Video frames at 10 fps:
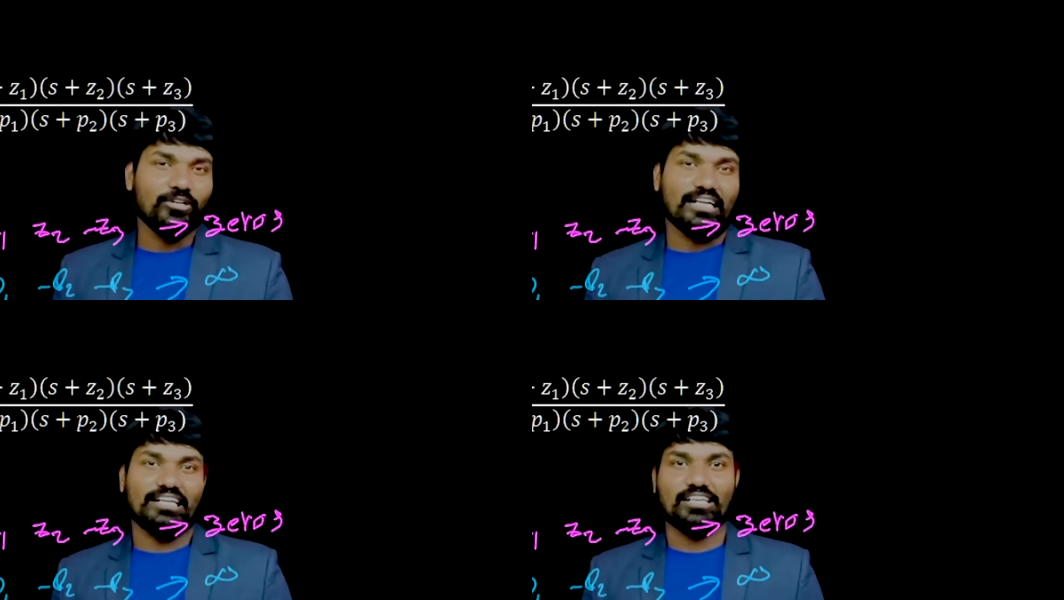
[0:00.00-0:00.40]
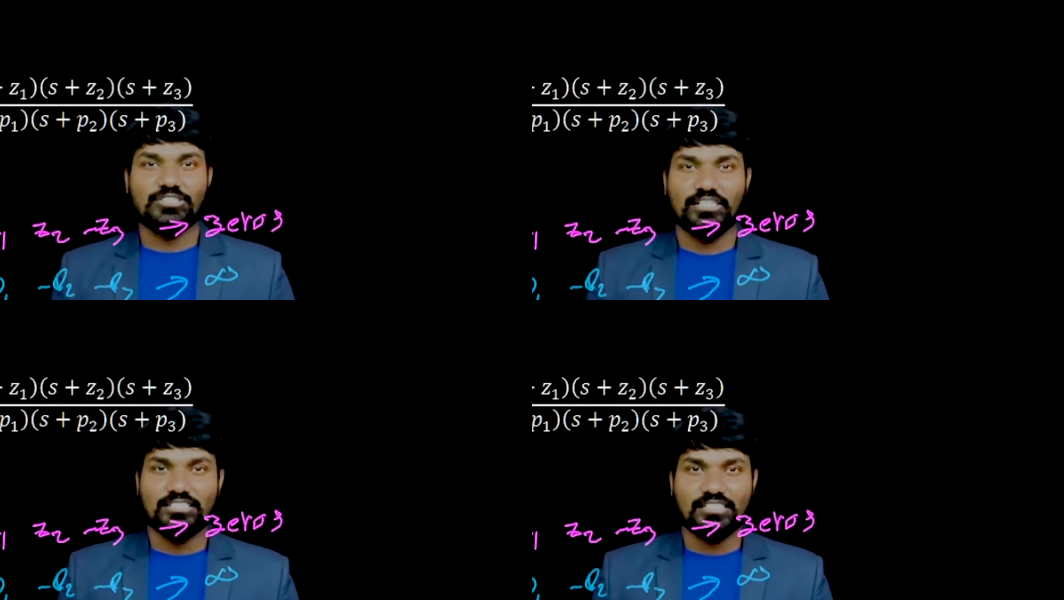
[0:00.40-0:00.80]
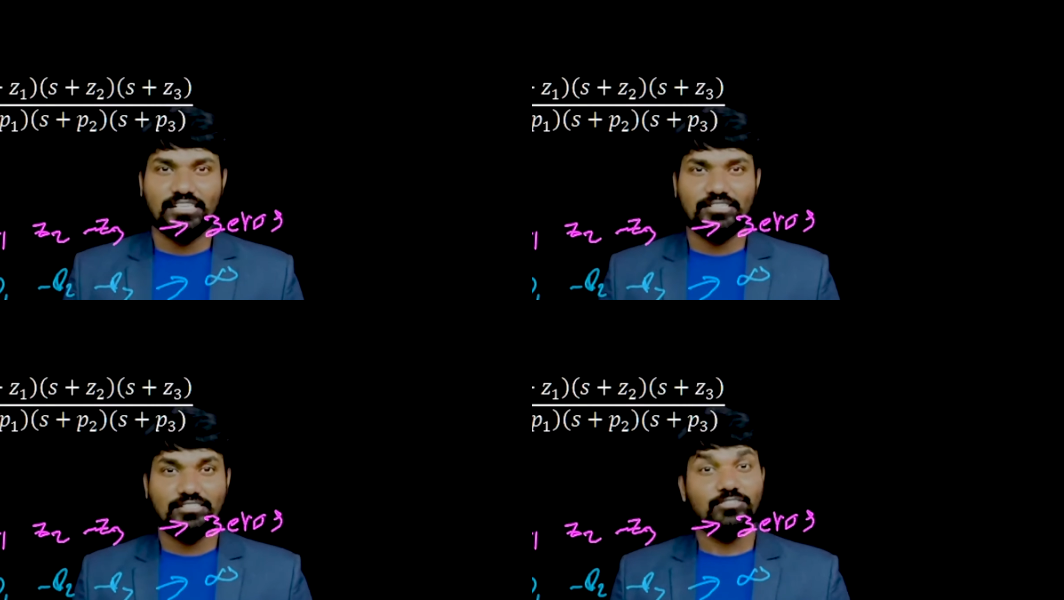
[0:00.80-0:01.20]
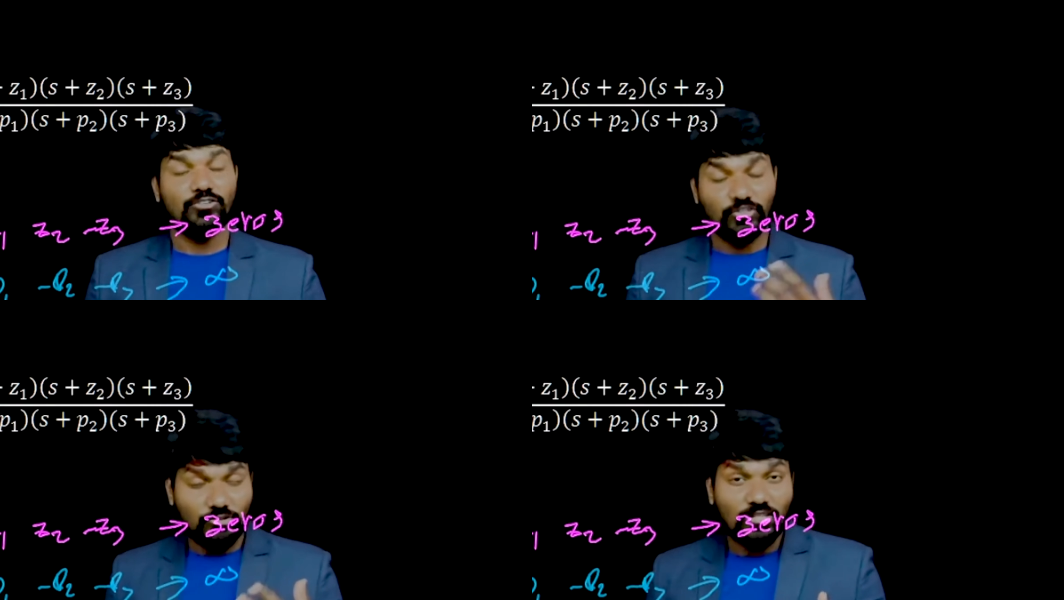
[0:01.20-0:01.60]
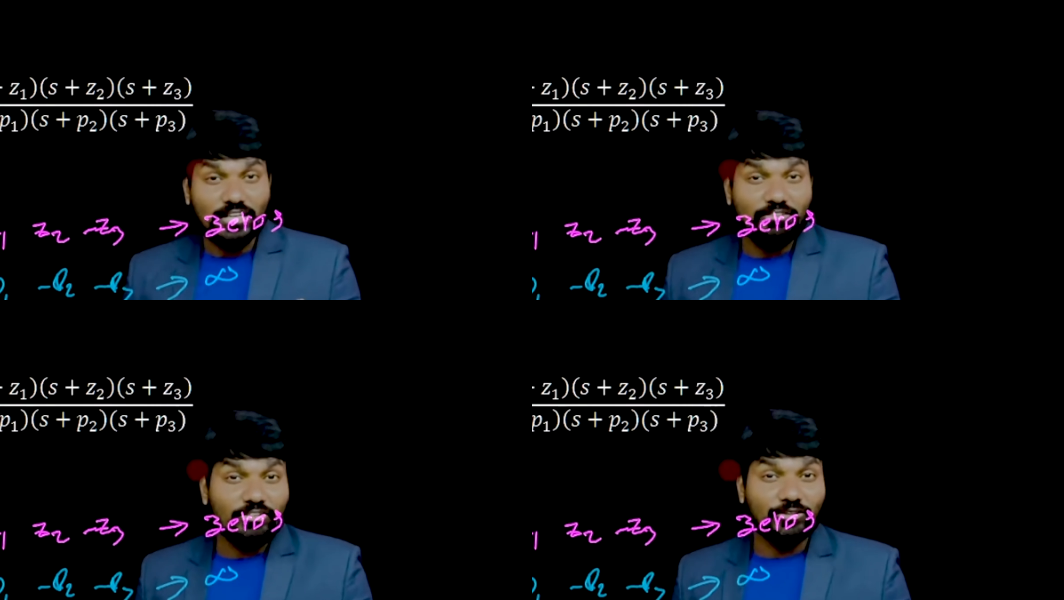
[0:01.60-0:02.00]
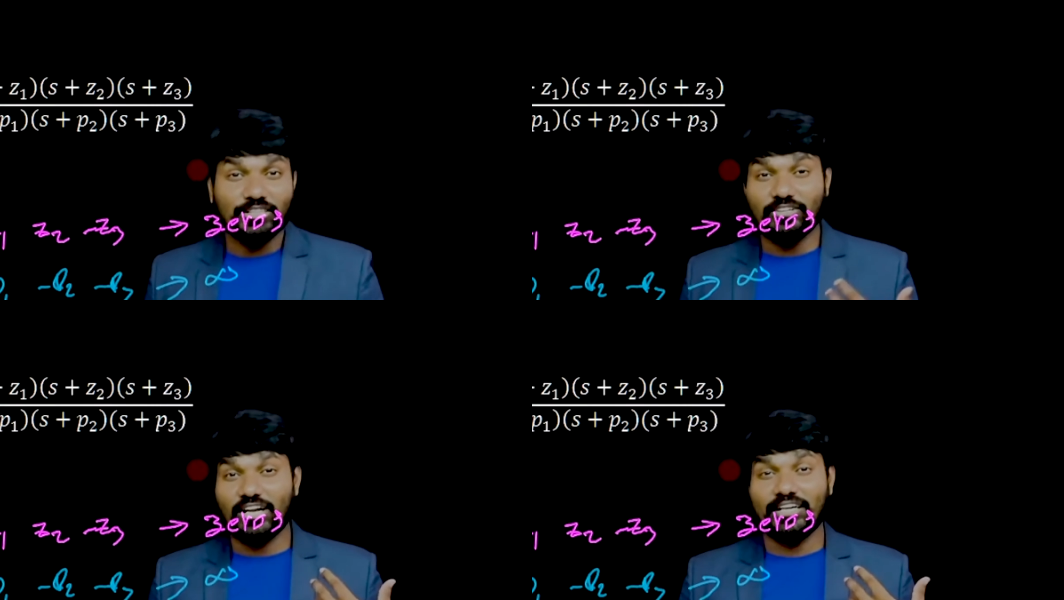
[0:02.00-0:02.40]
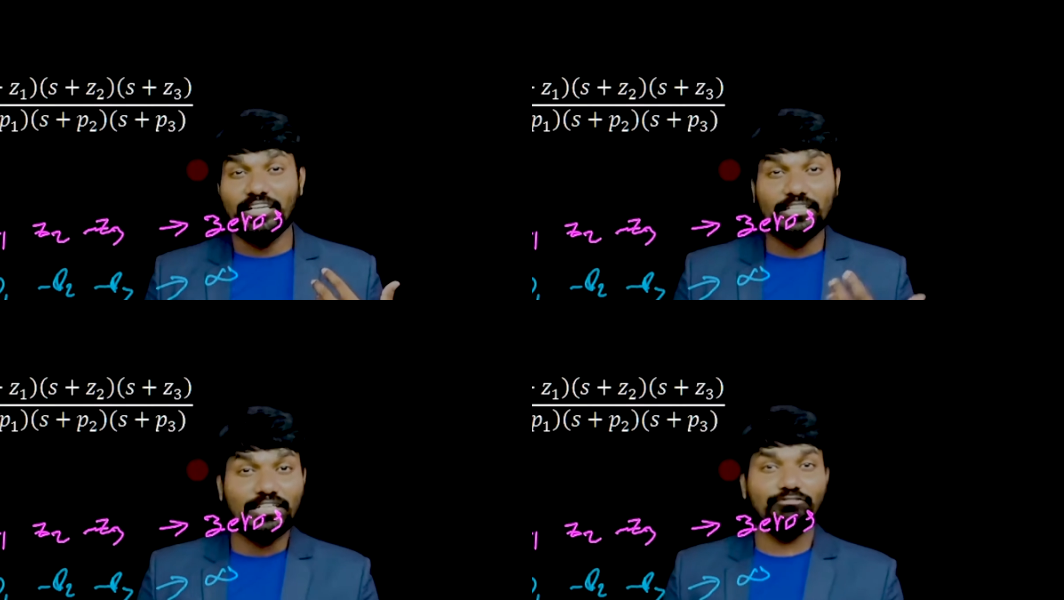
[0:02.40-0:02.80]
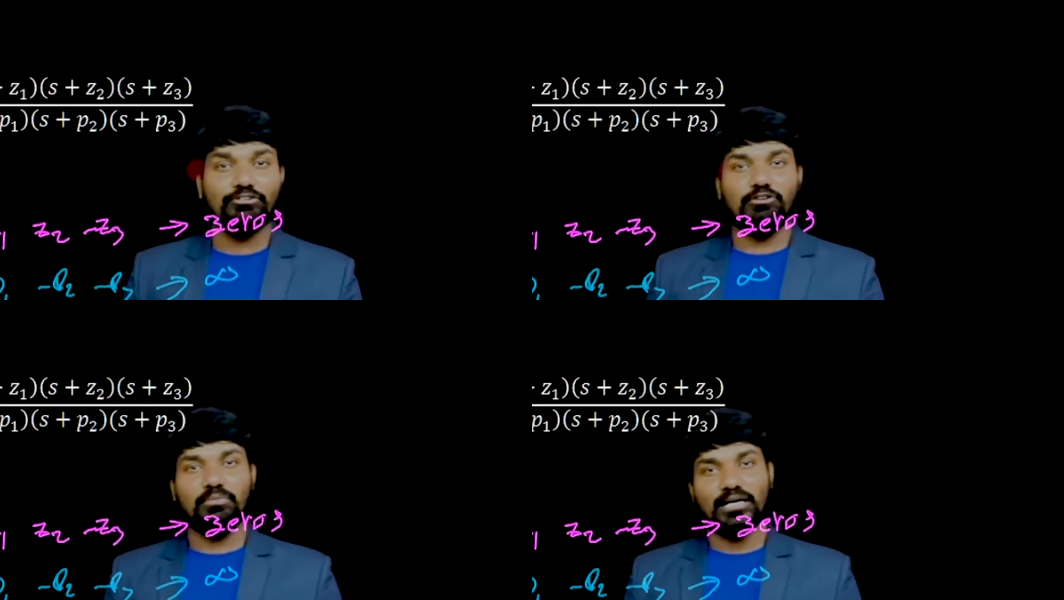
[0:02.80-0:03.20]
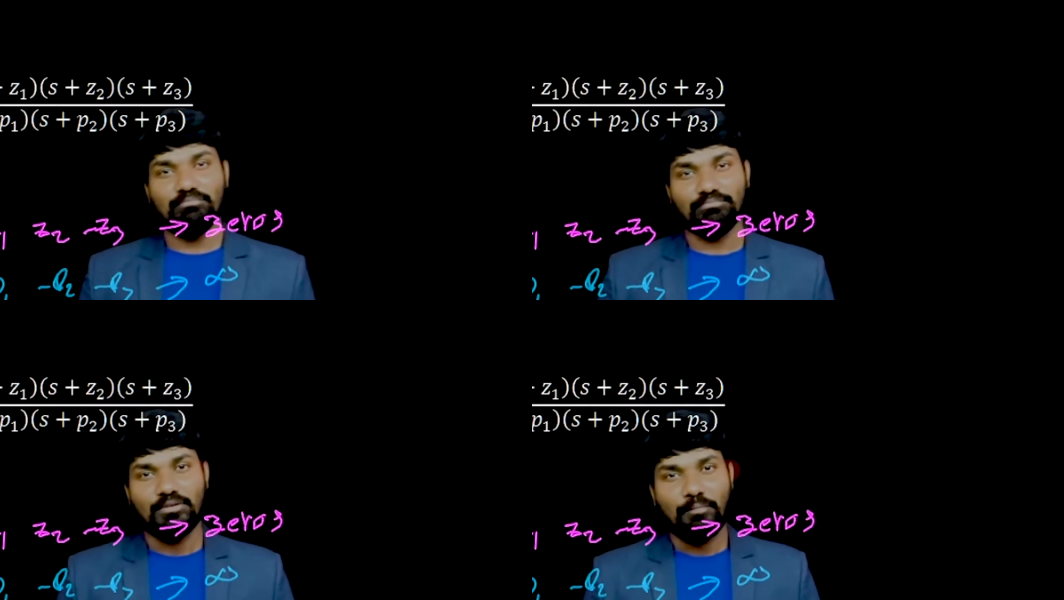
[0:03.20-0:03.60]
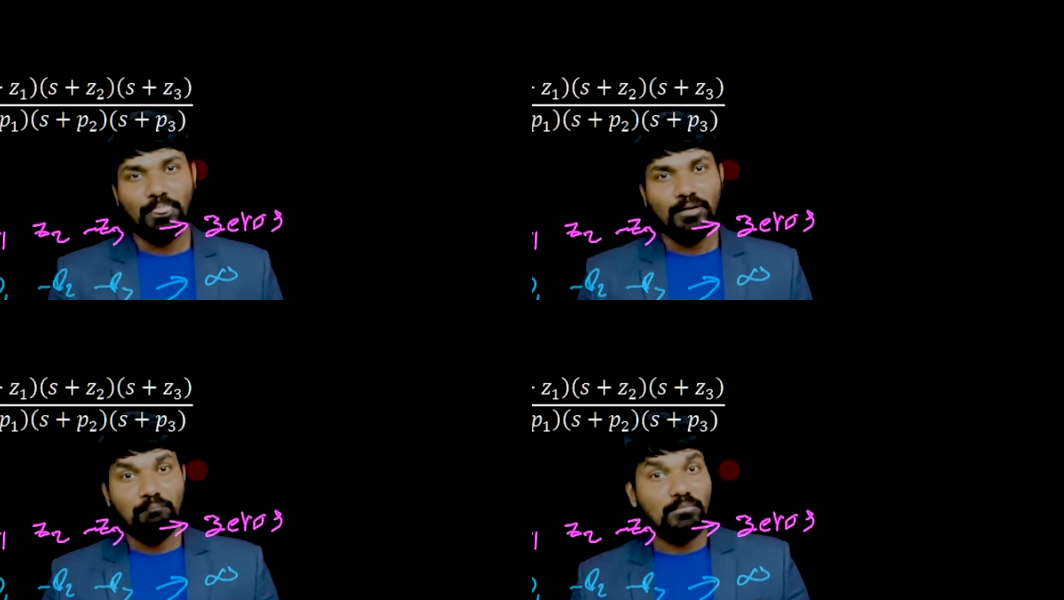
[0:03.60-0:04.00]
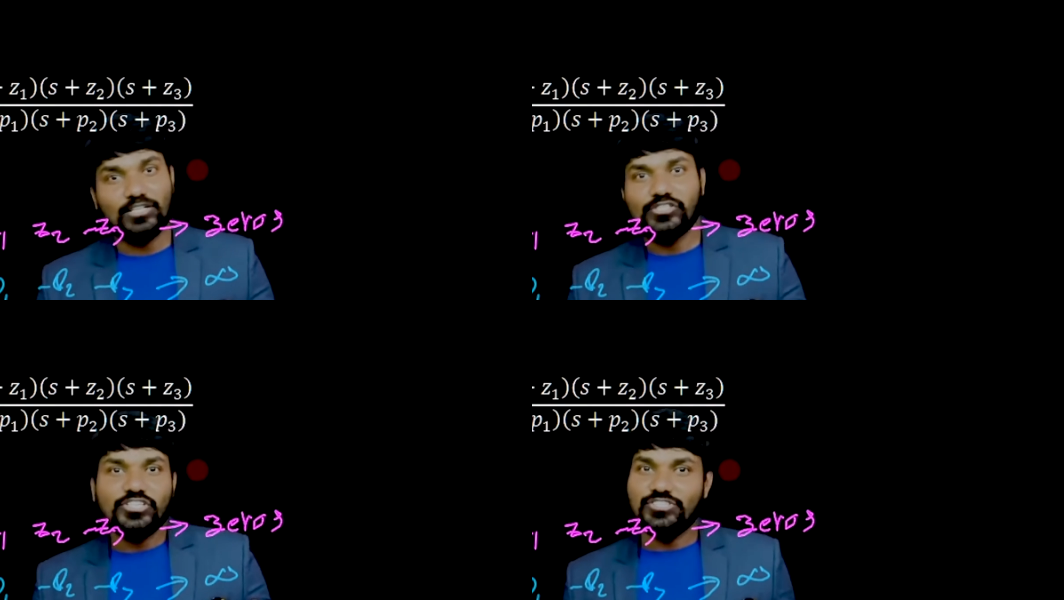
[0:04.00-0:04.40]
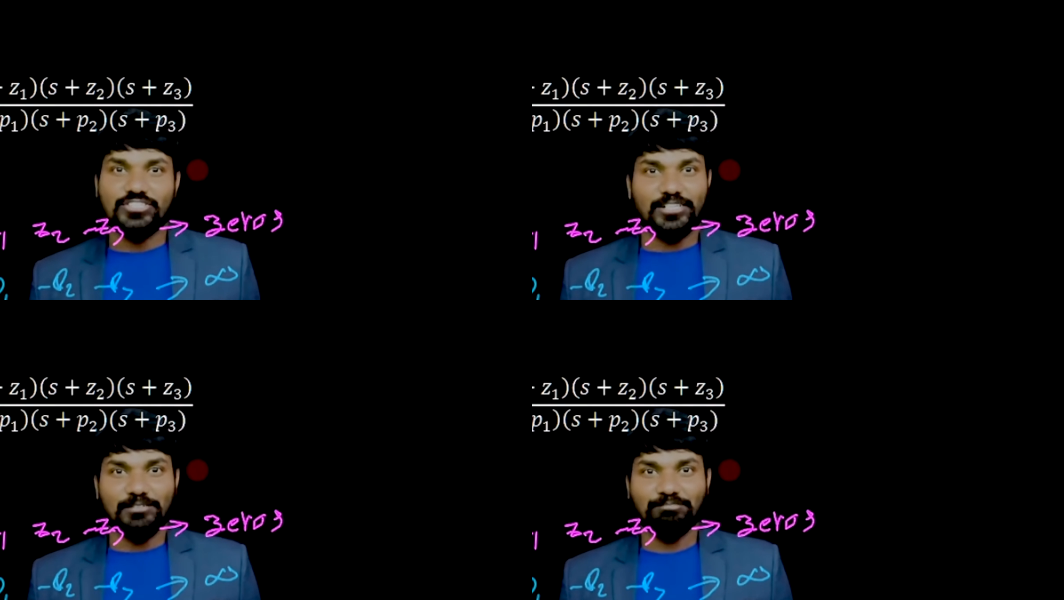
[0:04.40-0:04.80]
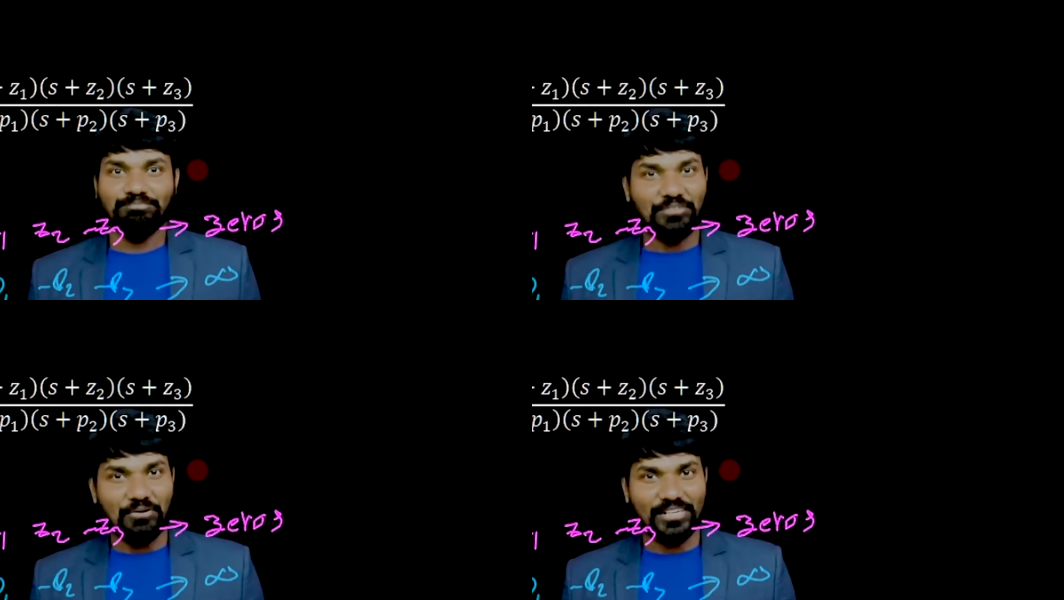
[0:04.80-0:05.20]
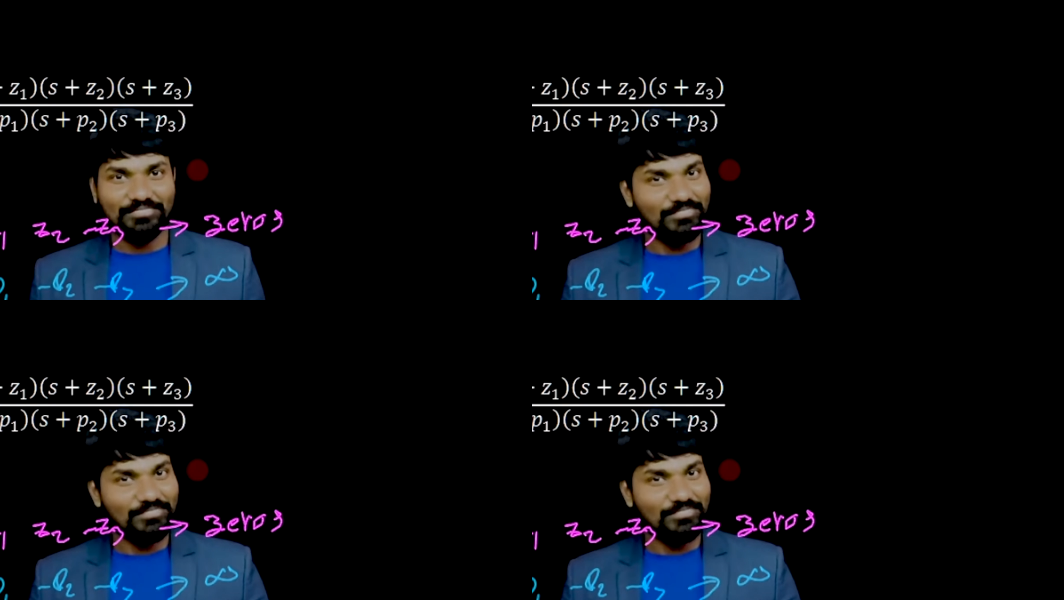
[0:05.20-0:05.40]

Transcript: good interesting insights so that you know your interview will become much easier. Okay,